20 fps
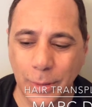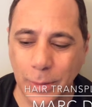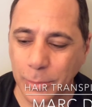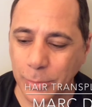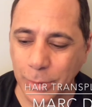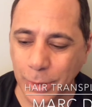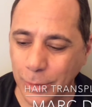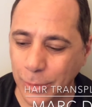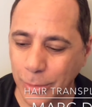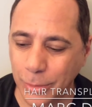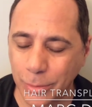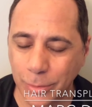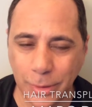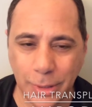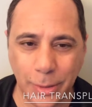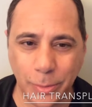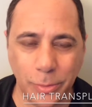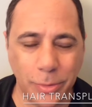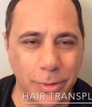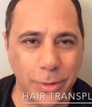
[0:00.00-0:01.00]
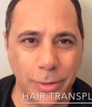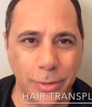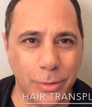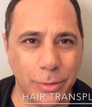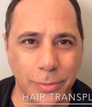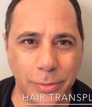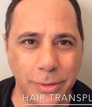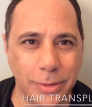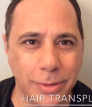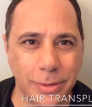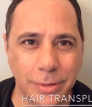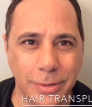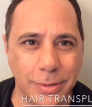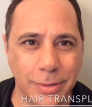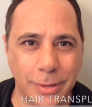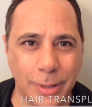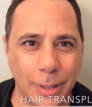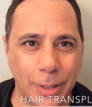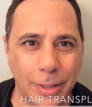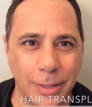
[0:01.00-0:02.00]
No, not really
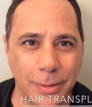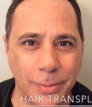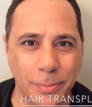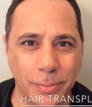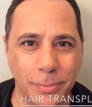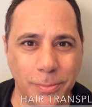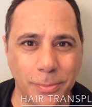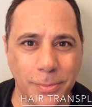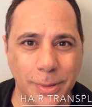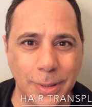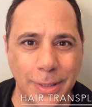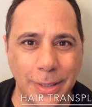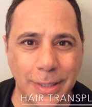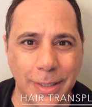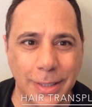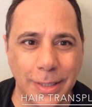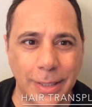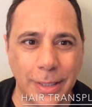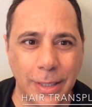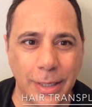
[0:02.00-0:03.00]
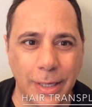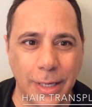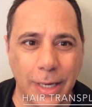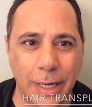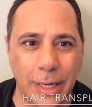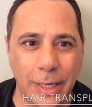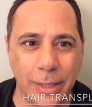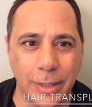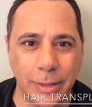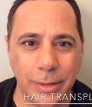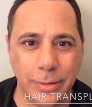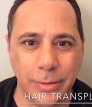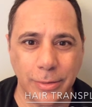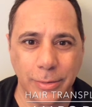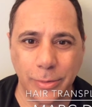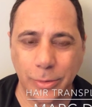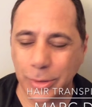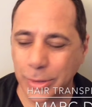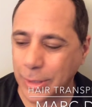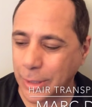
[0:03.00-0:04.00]
nervous. I
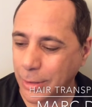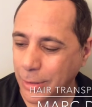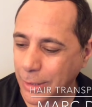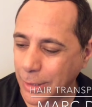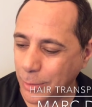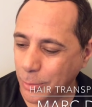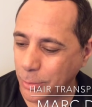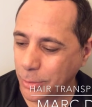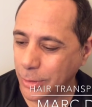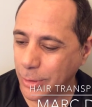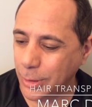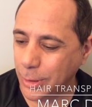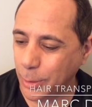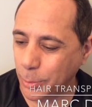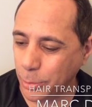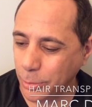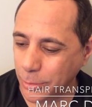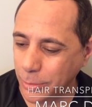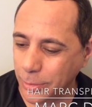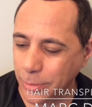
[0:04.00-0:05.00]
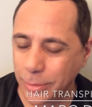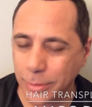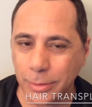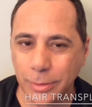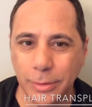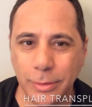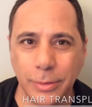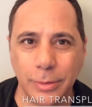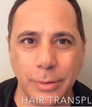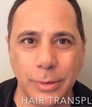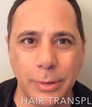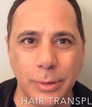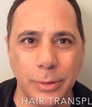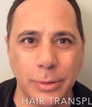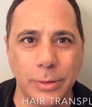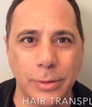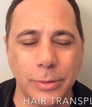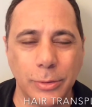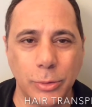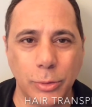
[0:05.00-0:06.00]
started out with a couple
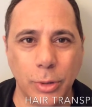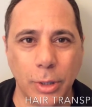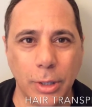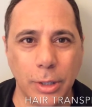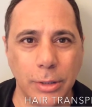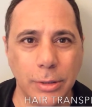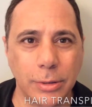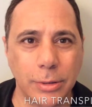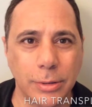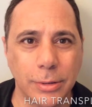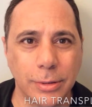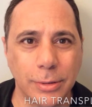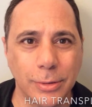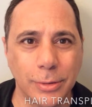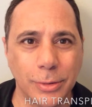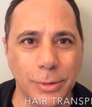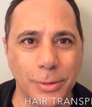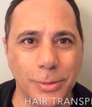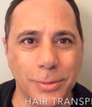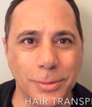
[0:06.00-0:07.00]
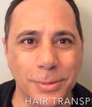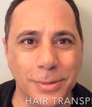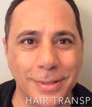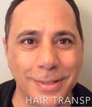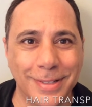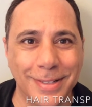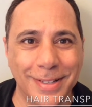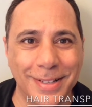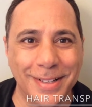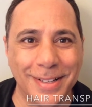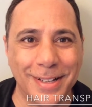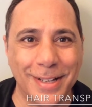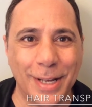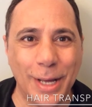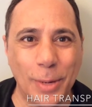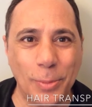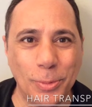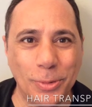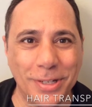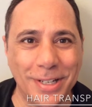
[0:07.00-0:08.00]
little drugs, so
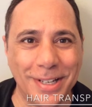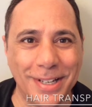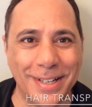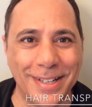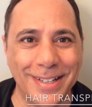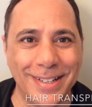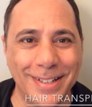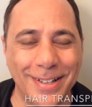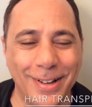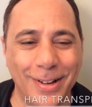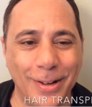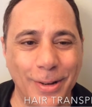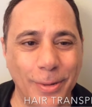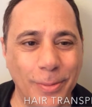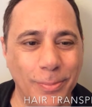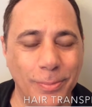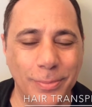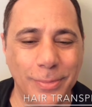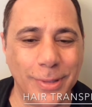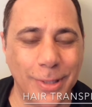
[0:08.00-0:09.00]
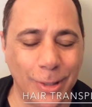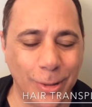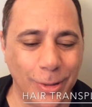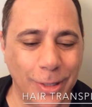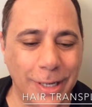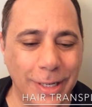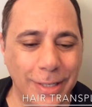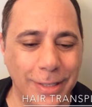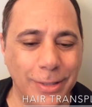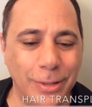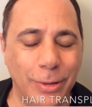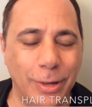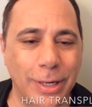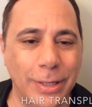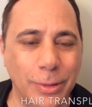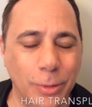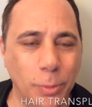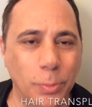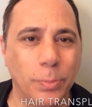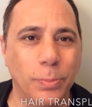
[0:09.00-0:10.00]
I'm okay. No,
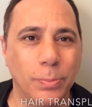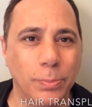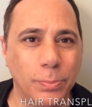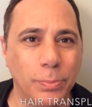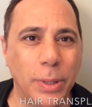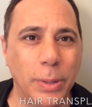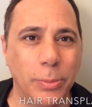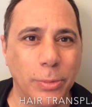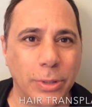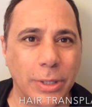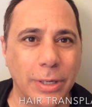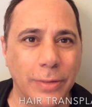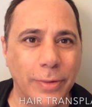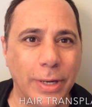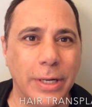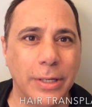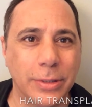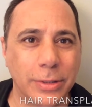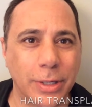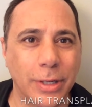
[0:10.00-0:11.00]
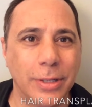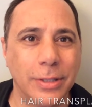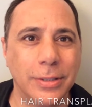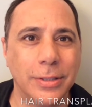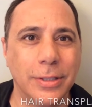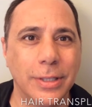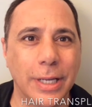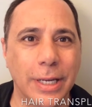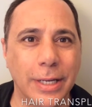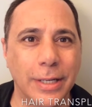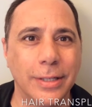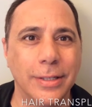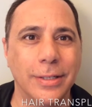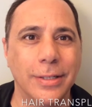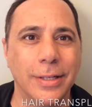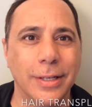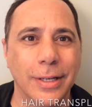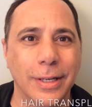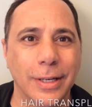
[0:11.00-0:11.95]
I know people that have had it done, and